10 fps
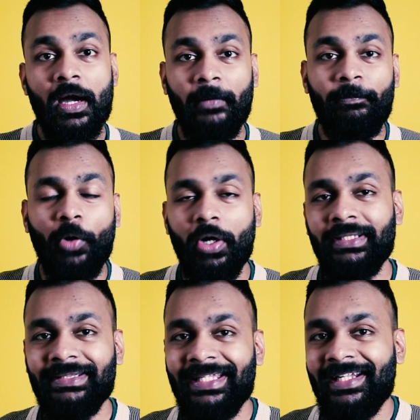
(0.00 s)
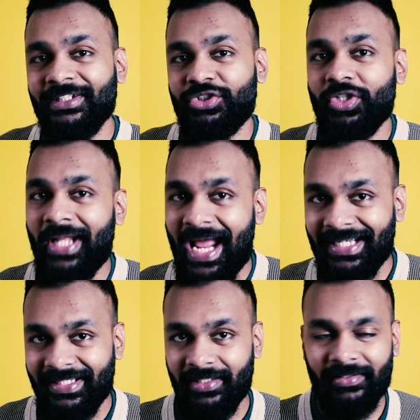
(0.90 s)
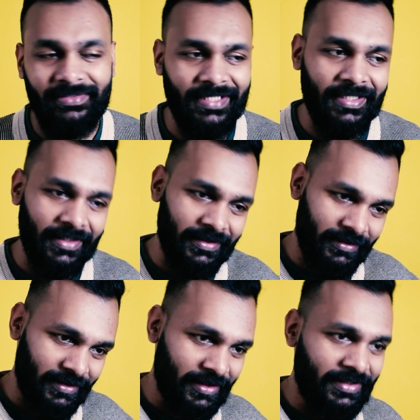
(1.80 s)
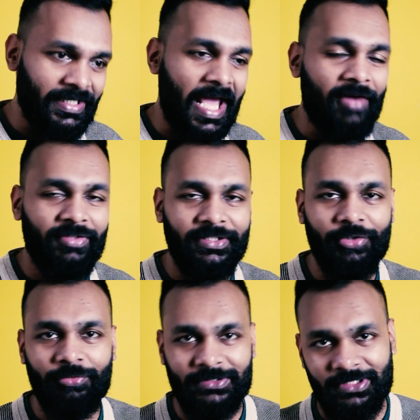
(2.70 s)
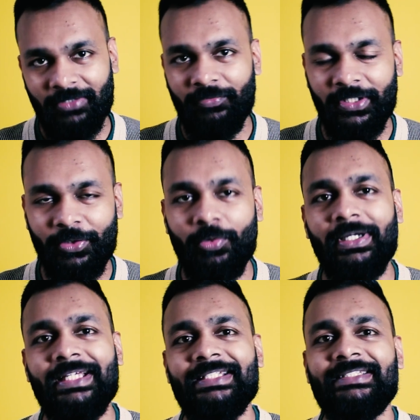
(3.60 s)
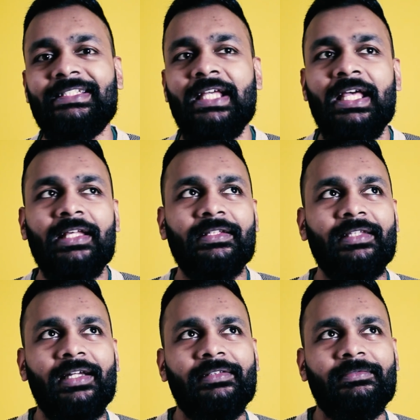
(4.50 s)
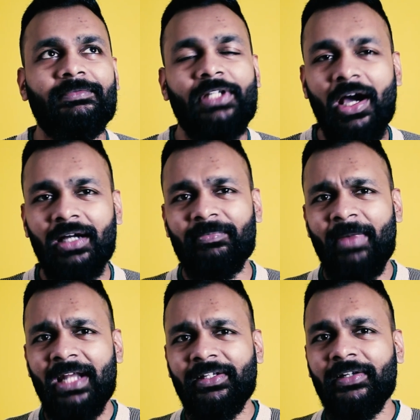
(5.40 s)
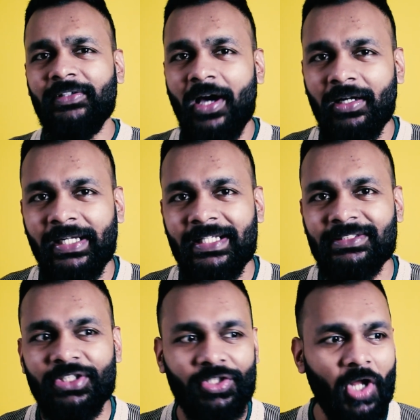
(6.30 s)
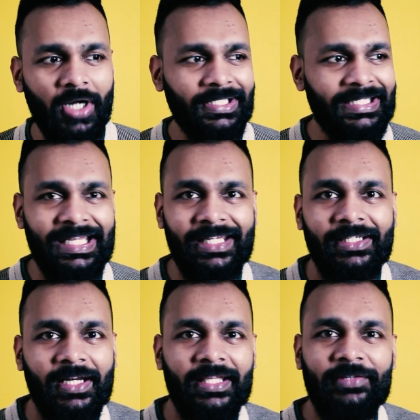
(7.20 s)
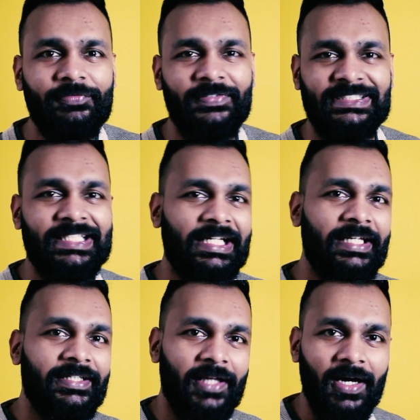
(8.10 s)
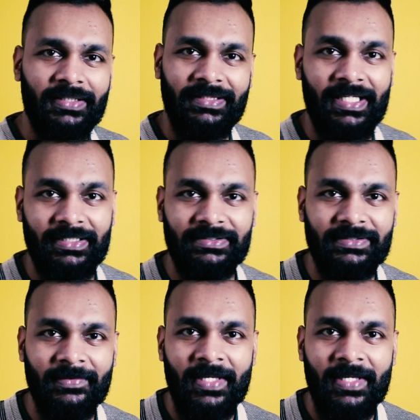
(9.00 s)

A point that I should add here that I didn't have in the original video is that dark matter and dark energy are not literally physically dark things.